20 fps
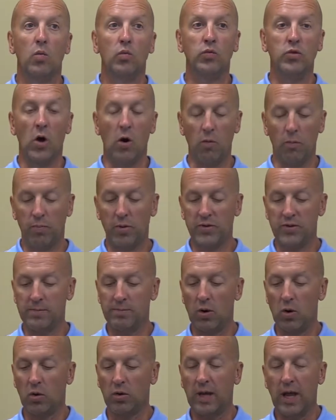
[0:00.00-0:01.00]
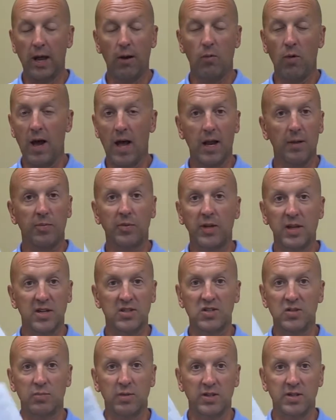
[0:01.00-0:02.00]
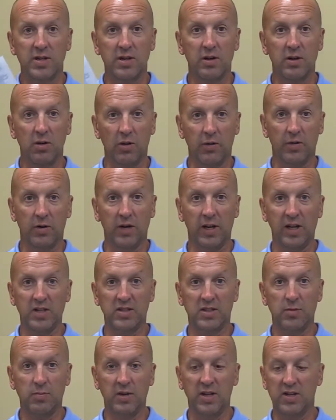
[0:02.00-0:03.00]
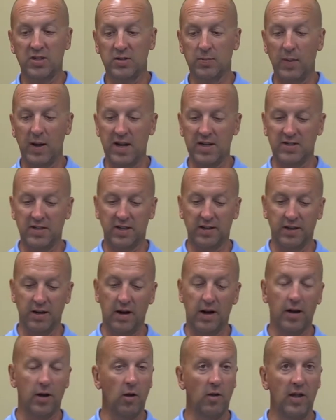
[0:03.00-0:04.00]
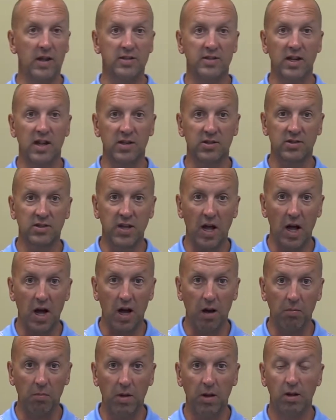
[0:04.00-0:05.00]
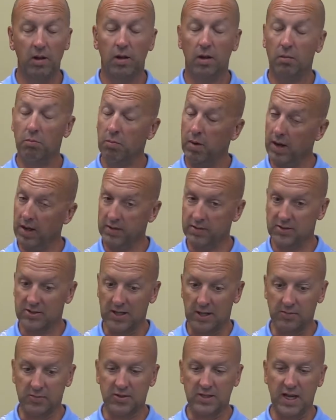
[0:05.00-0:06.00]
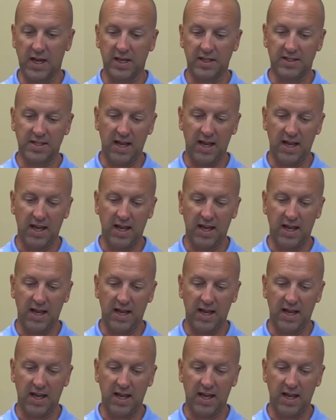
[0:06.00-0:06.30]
Don't put the bulkhead right up against the material. There needs to be a space in there. I know that sounds dumb, but some states